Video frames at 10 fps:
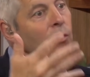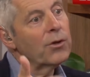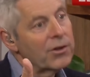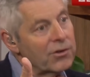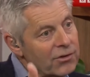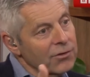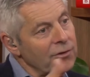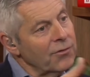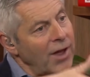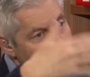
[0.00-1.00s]
All this
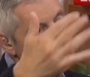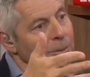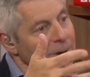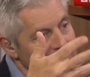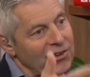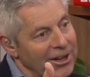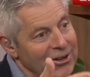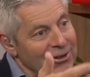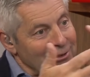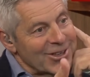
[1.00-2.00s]
sort of economic
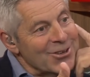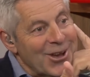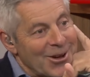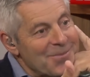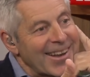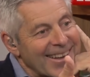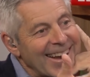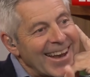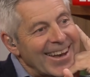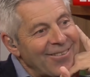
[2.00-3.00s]
cycle that you know better
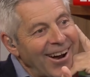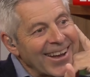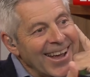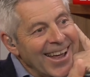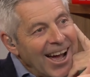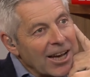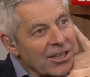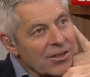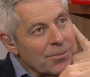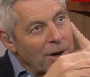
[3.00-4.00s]
than anyone.
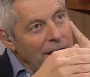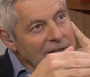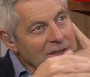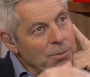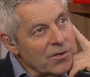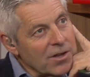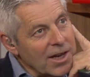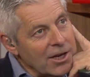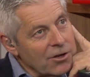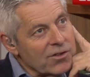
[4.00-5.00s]
But I suppose
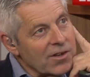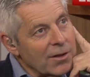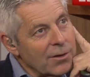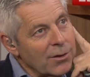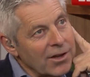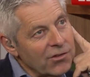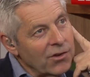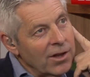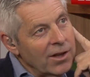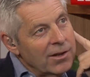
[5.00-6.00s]
the interesting thing
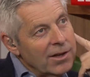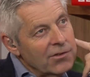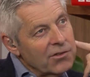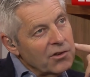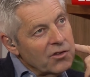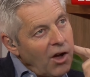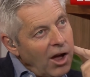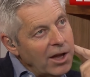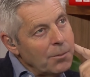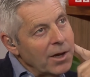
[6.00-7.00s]
is the
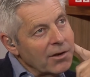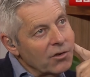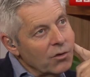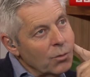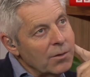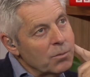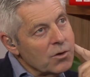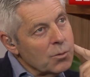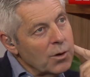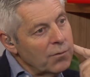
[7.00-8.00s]
timing. Do
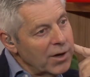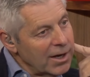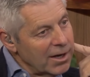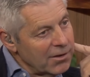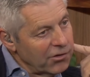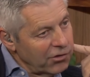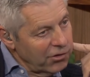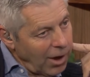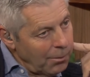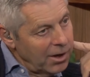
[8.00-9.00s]
we feel in the
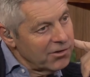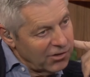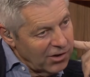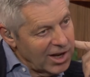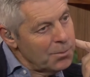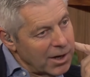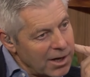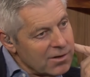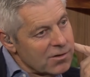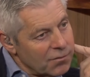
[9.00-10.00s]
summer? Does he
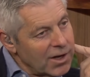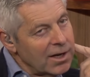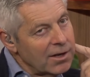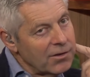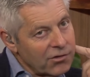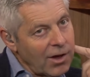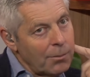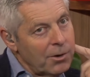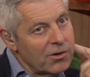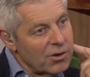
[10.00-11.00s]
begin to feel in the
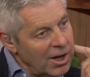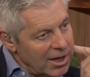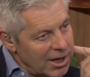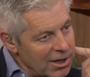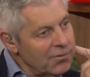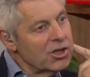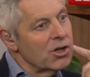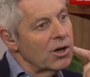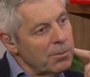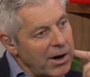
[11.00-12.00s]
summer? Do
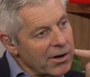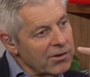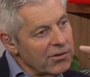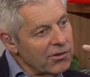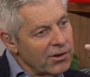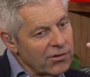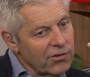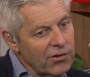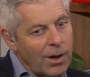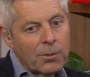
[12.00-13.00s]
individual Americans in the
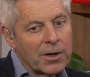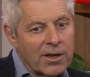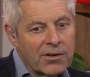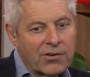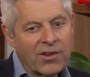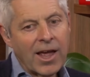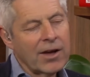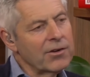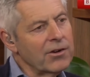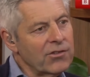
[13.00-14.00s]
summer begin to say,
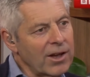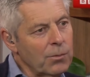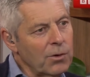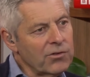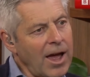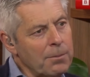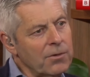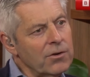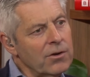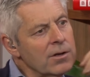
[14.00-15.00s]
hang on a second, what's
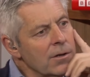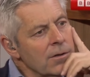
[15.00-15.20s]
happened?